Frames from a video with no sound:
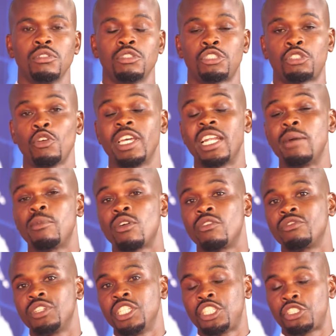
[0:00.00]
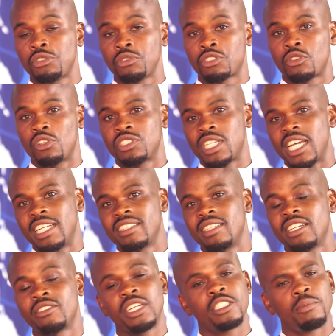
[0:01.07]
show a number of issues concerning
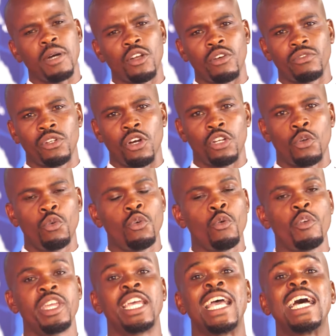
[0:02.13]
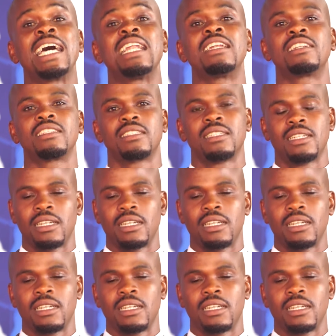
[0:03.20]
the great man of God who we held